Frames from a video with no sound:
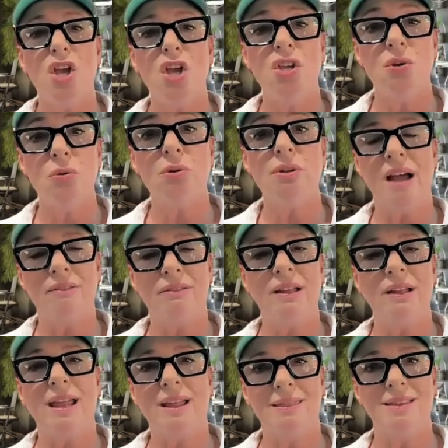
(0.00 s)
You will
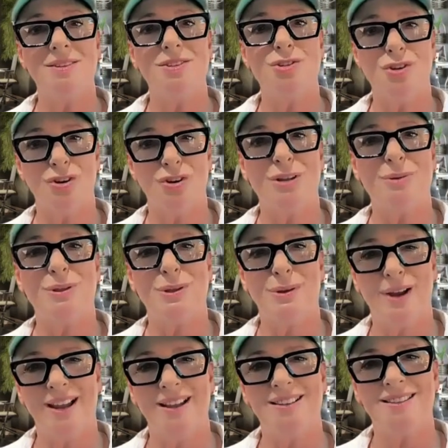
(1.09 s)
navigate this journey with
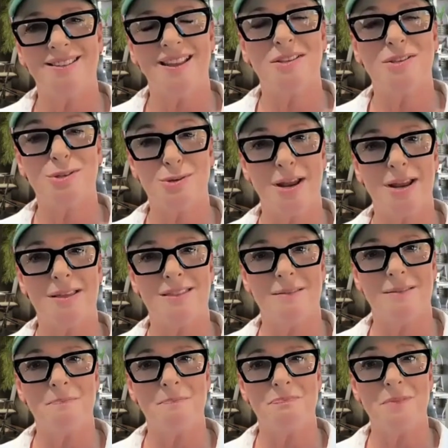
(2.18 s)
grace and strength.